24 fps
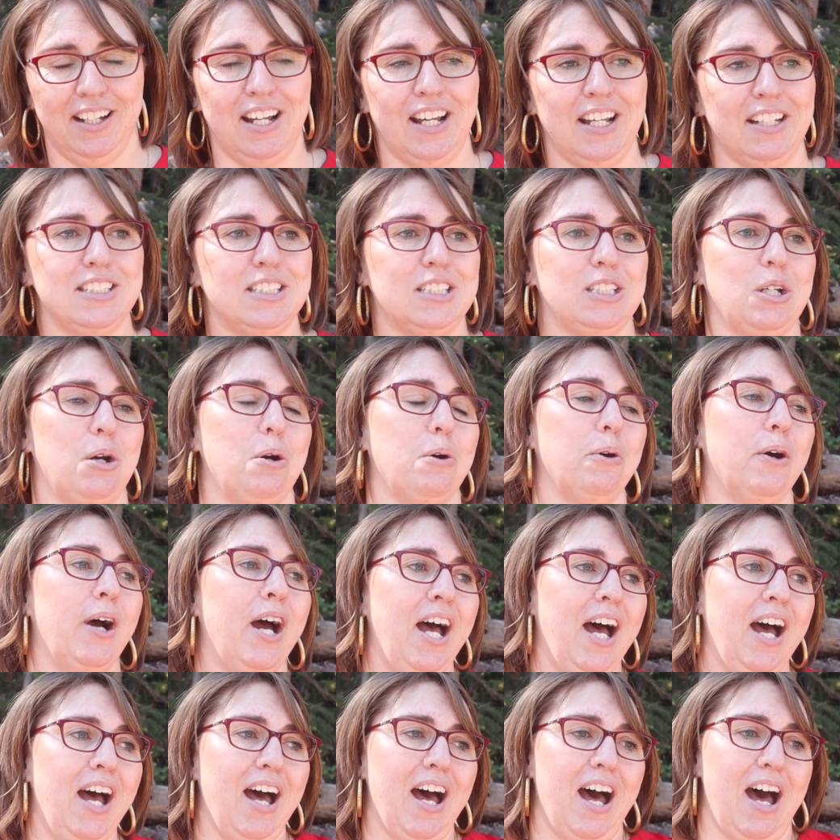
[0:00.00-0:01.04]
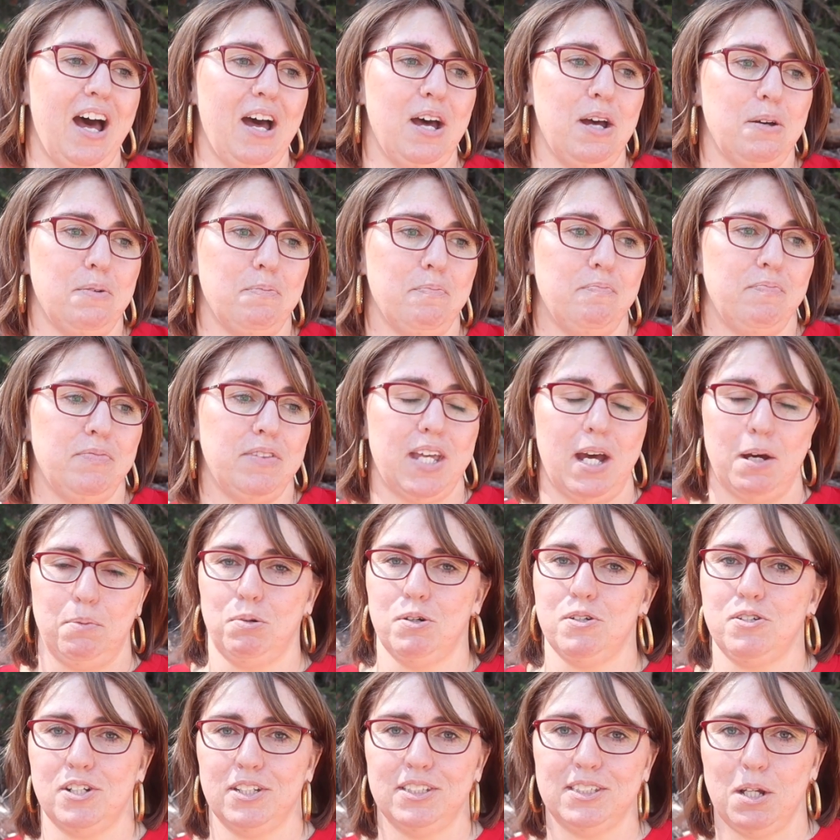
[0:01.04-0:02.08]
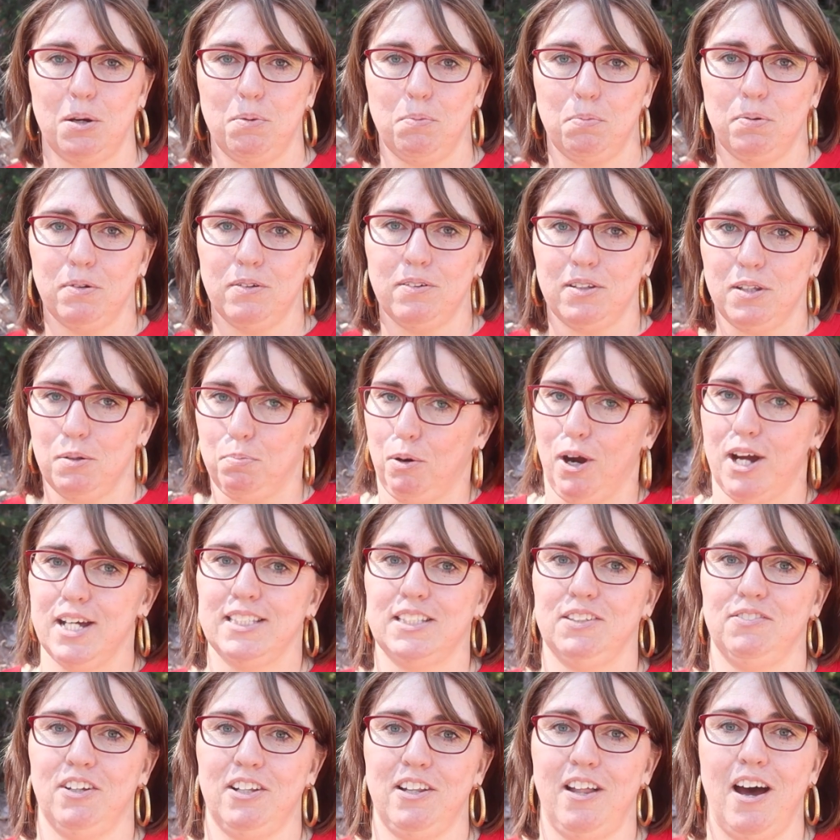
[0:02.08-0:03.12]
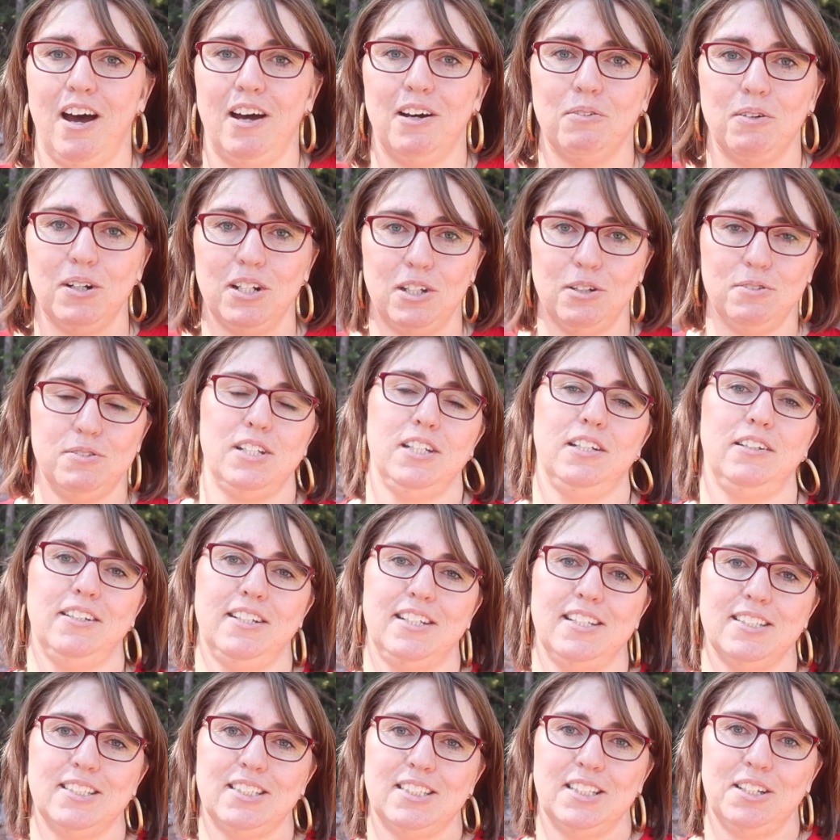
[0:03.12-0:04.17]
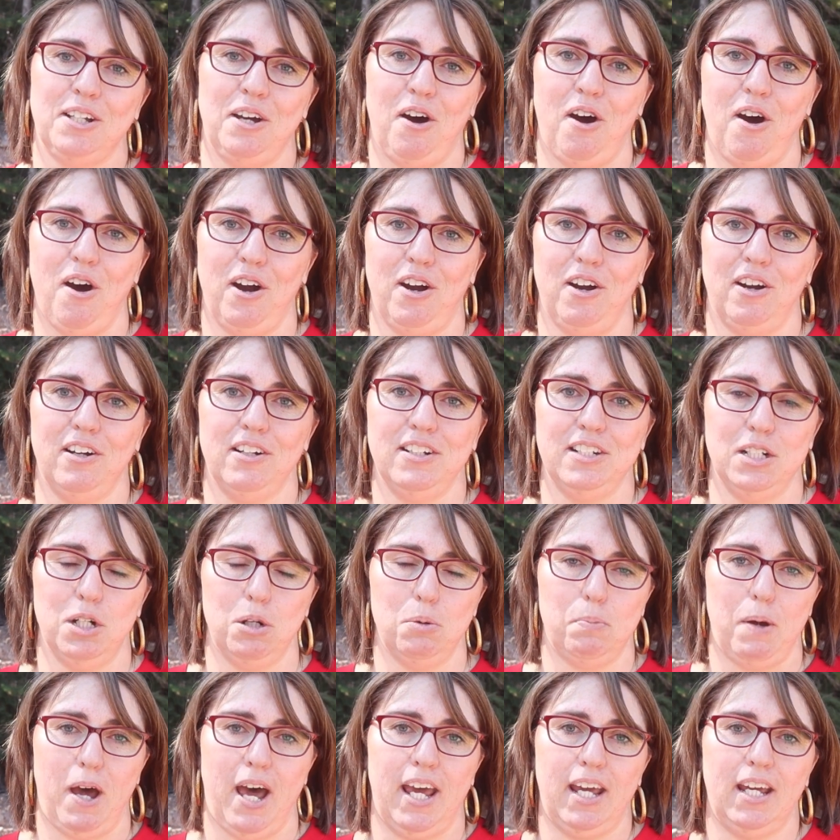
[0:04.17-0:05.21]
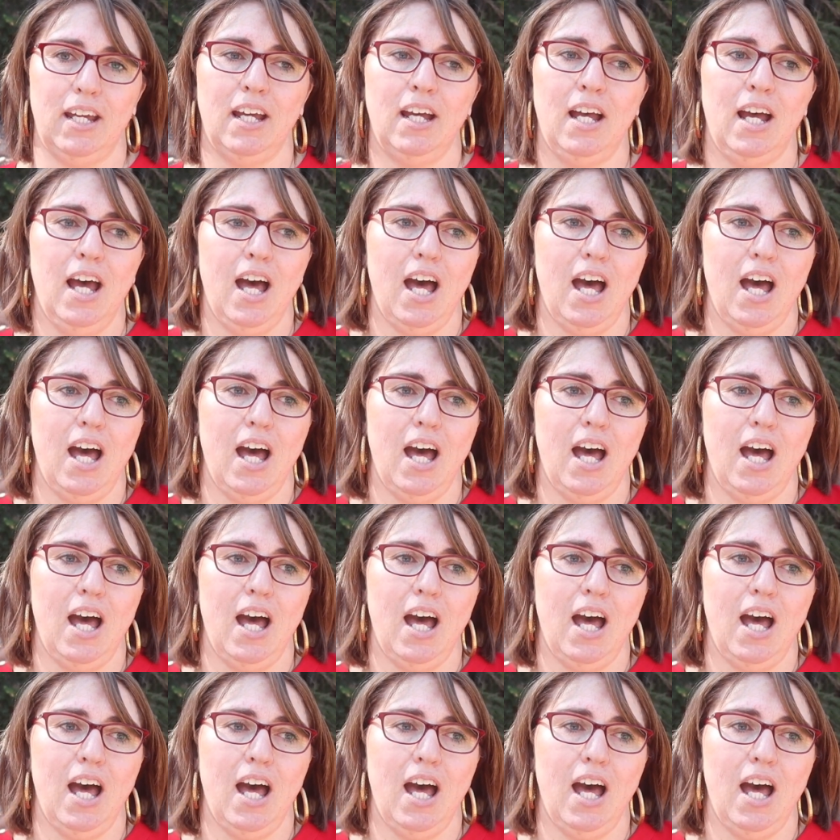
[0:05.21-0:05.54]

And so that pushes up the price of a lot when utilities are nearby.